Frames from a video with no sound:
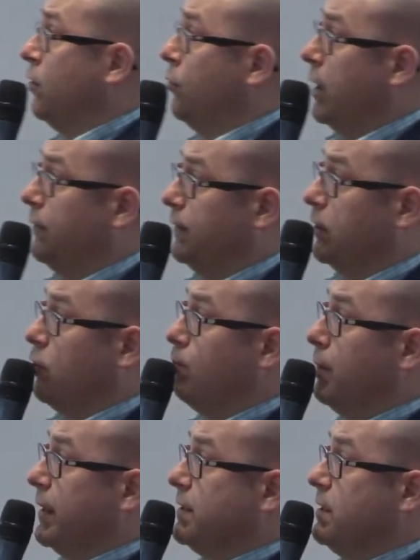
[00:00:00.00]
We have the
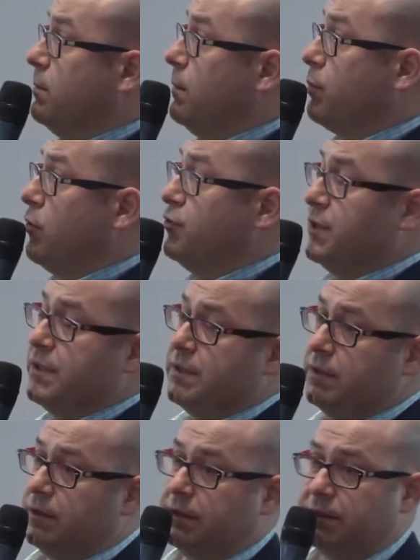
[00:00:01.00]
complex event
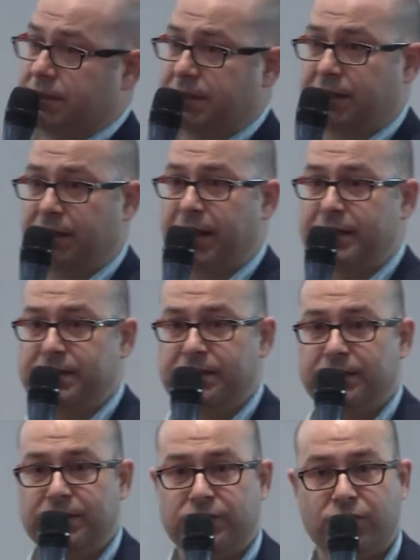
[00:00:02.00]
processing that is
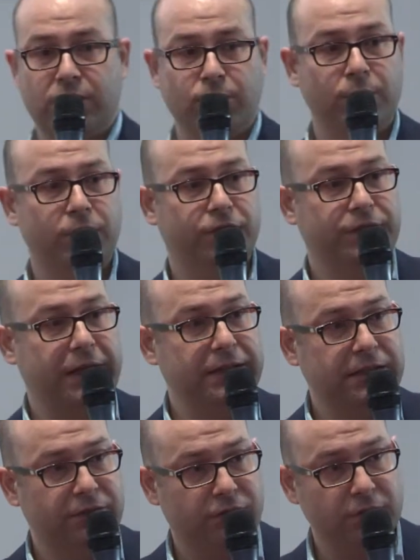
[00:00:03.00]
analyzing the stream of
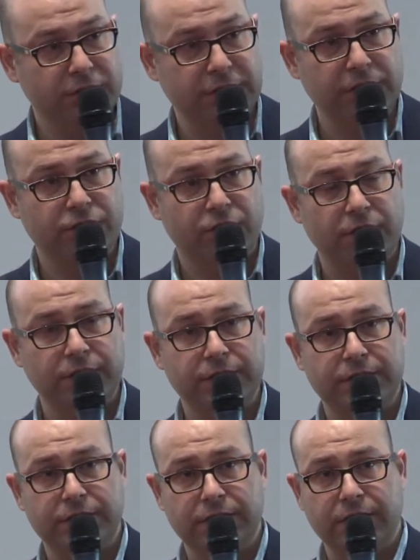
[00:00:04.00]
data from the
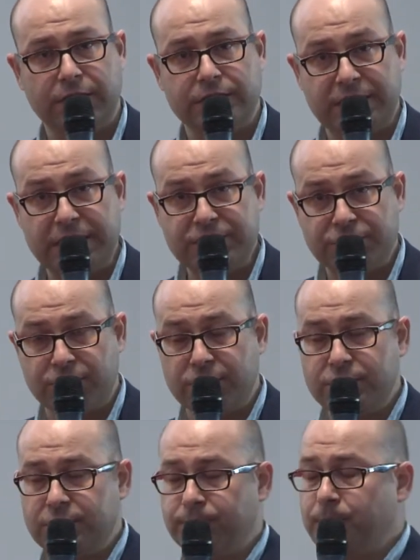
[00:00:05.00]
different
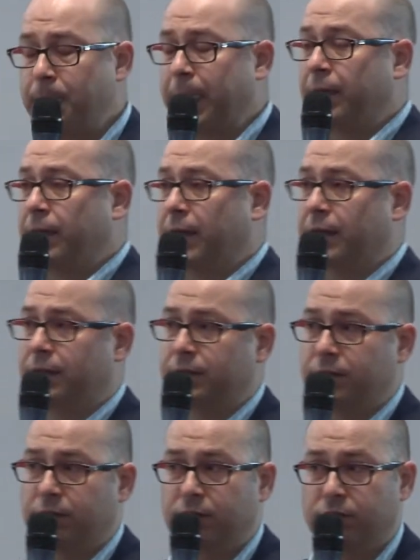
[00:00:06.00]
sensors
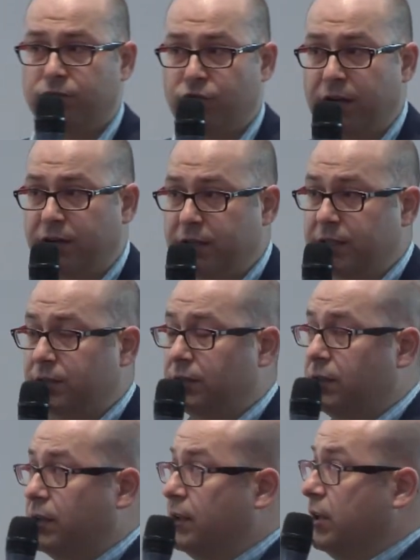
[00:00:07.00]
and
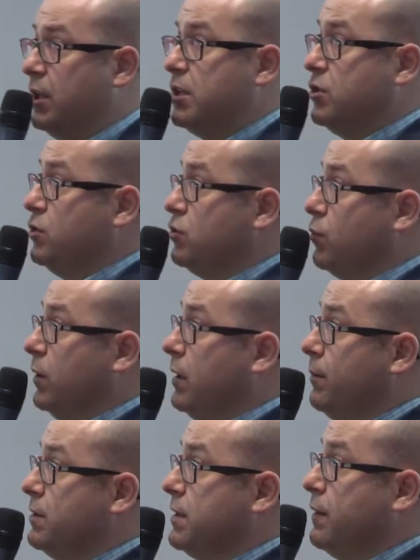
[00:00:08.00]
triggering issues
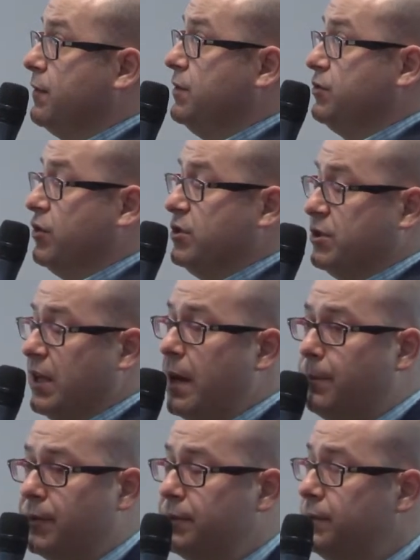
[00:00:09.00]
whenever something strange
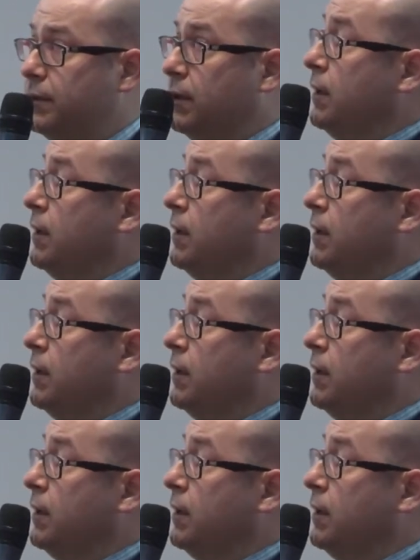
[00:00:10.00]
happens.